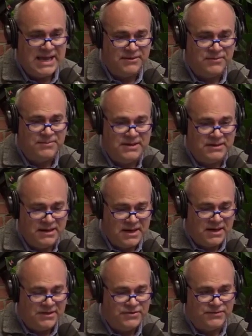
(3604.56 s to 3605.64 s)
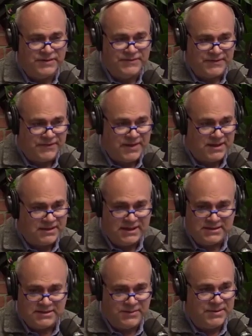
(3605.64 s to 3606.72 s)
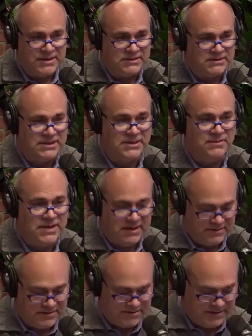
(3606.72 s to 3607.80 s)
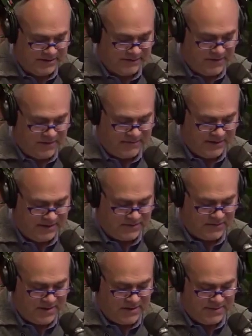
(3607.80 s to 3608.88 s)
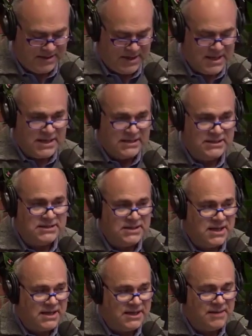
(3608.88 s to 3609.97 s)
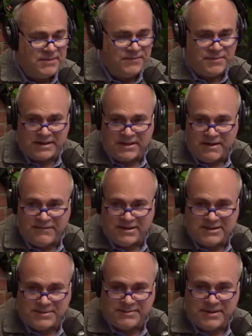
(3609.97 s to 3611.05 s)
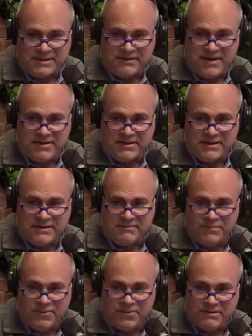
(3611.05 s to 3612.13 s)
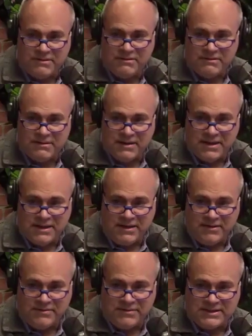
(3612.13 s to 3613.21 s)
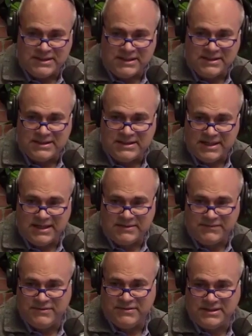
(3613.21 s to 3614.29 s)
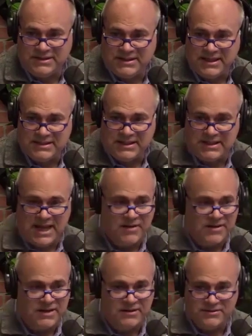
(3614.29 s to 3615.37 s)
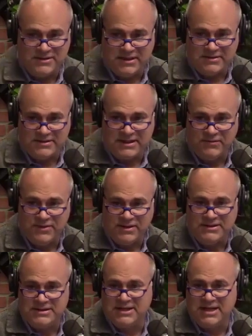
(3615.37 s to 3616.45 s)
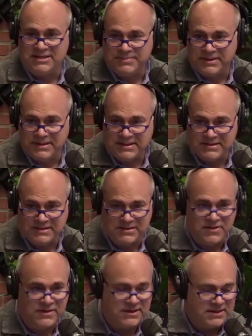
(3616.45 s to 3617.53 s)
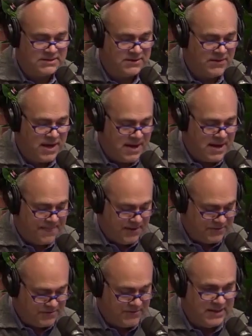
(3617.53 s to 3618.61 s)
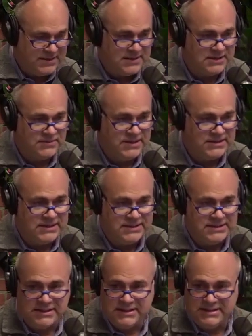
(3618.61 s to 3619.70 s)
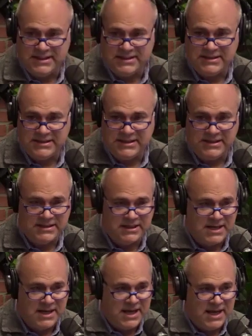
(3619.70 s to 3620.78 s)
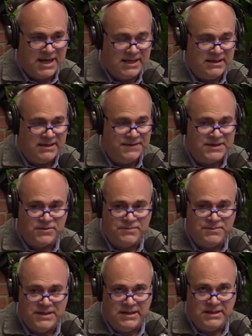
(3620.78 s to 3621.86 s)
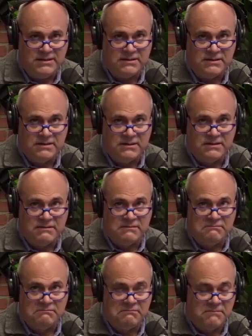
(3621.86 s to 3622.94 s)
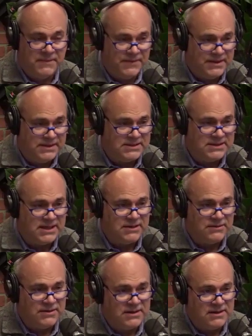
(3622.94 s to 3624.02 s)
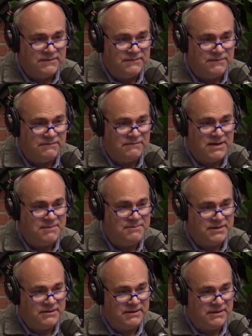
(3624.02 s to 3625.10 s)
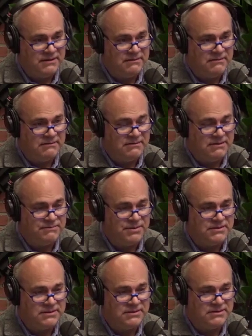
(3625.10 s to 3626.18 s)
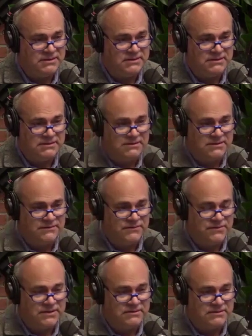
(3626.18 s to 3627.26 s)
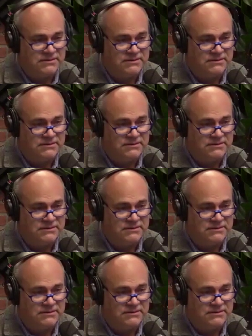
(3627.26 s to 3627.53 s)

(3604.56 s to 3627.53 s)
And there'll be a derivative of that is that we bring senior managers involved as well. But just coming from a governance perspective, how can a board, you know, set the stage for success and how can a new CEO set realistic expectations going in? So those two dates next week, see us at the GAC. And this will be the second one I've not been there in person in 34 years.